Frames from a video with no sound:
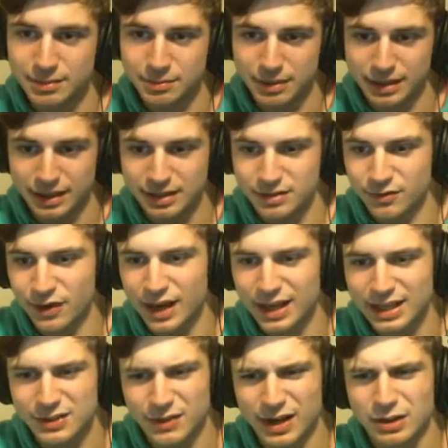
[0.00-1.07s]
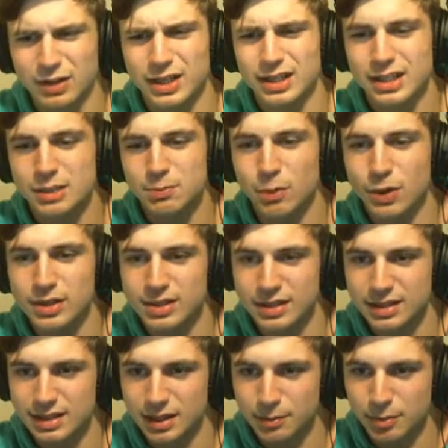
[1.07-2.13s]
but it's fine. It's fine. Look at this poison
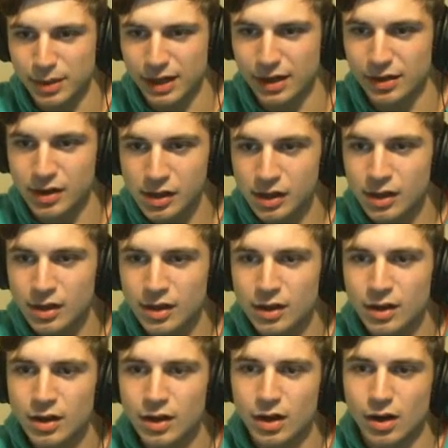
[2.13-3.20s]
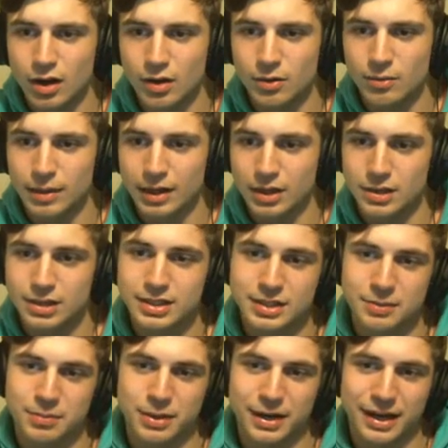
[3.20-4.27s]
he's going to put out. Oh my, or he
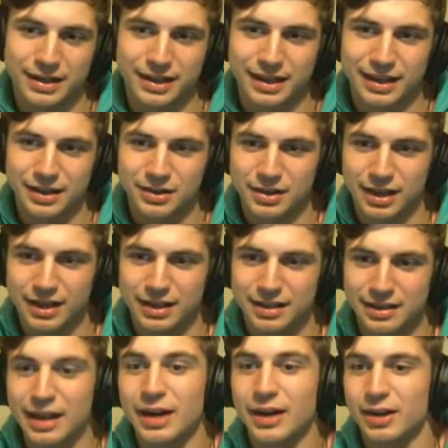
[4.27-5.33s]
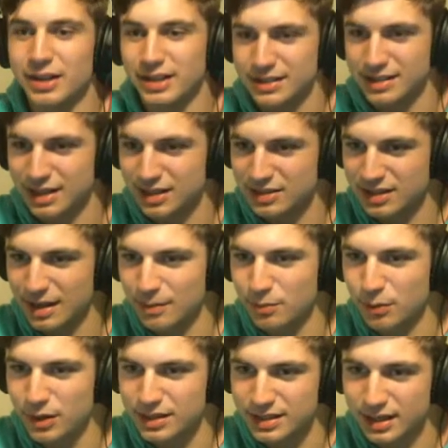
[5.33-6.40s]
doesn't put out yet. Okay, there it is. There's that
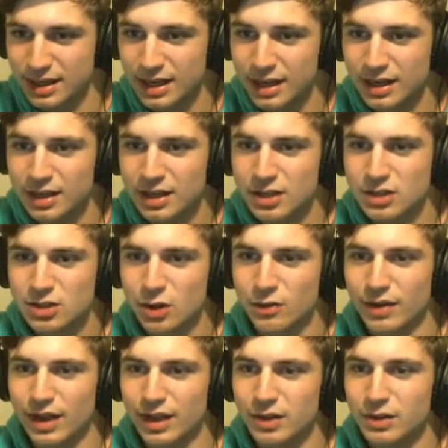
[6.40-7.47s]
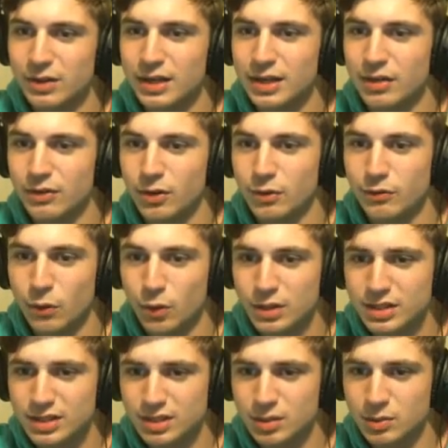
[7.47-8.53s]
poison. So value. He
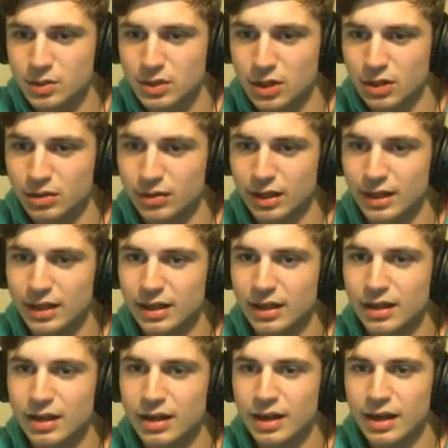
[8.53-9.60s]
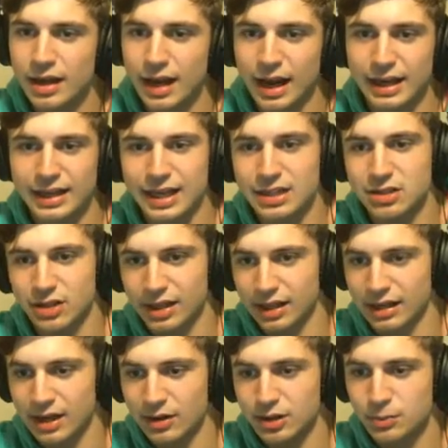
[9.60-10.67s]
forces the return right here. And yes, okay,
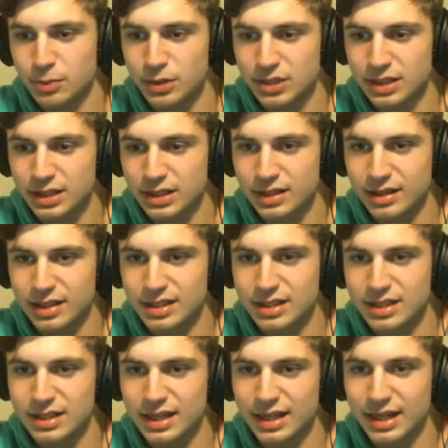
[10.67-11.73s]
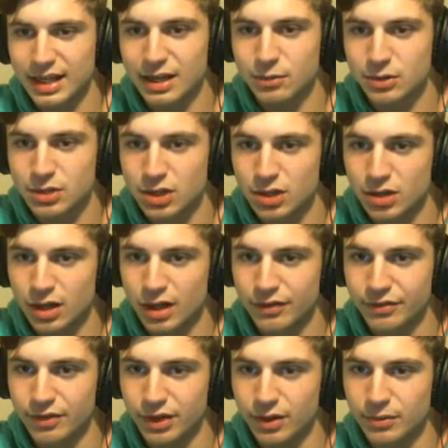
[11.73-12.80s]
now he's pushing into this. He's going to get a return
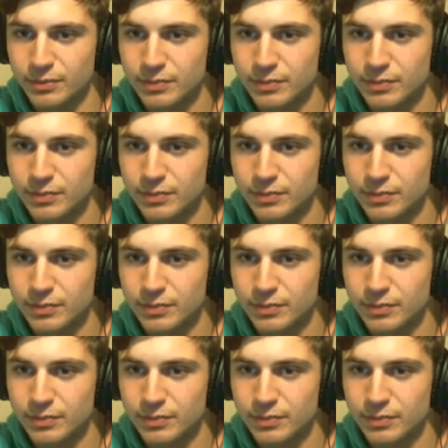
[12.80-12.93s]
off, though.